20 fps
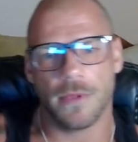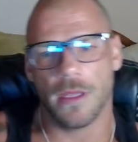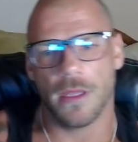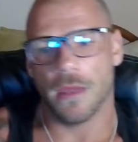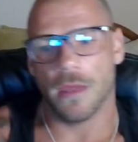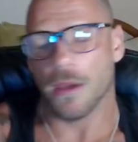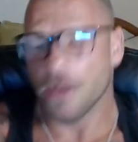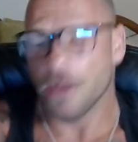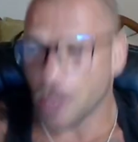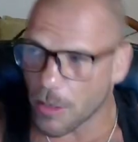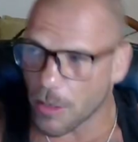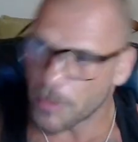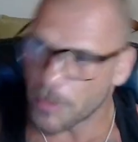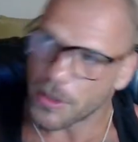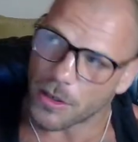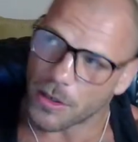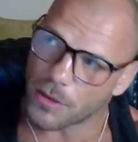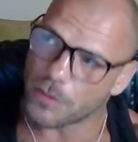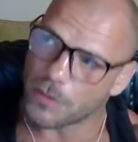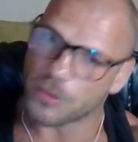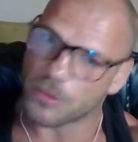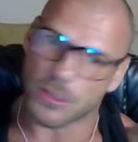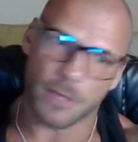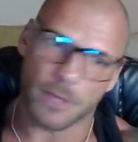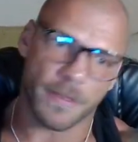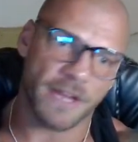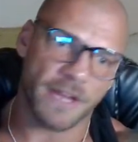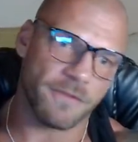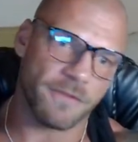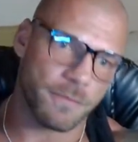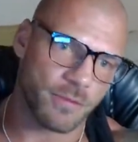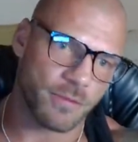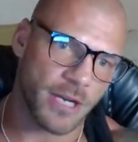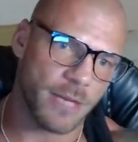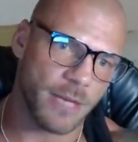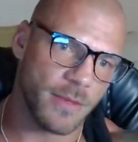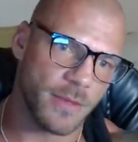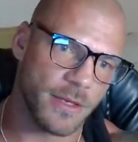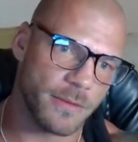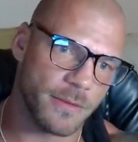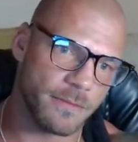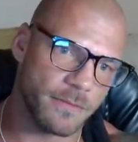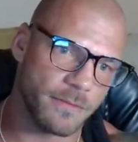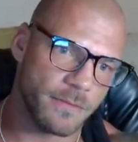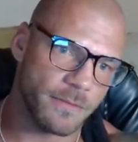I know, should have paid for premium.